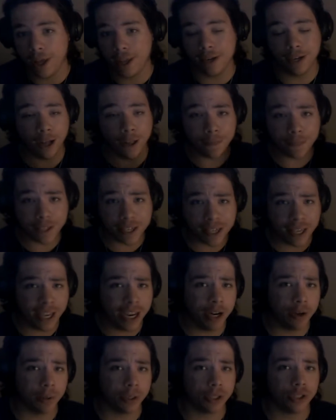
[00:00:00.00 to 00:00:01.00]
Not the
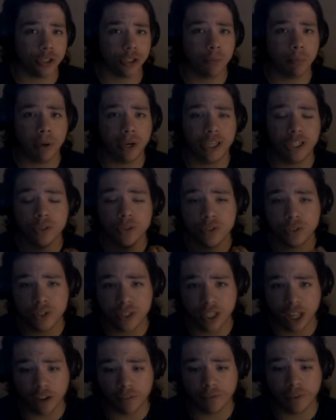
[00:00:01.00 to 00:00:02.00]
character, but
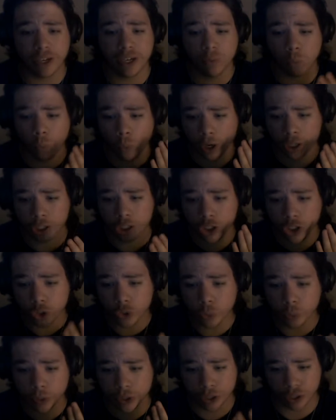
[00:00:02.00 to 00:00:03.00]
yourself and what you
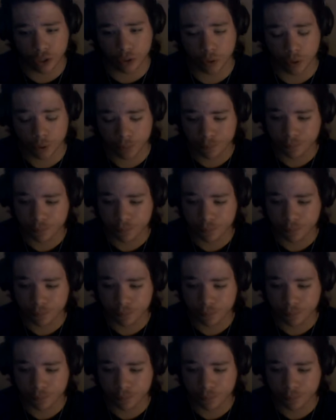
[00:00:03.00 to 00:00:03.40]
would do.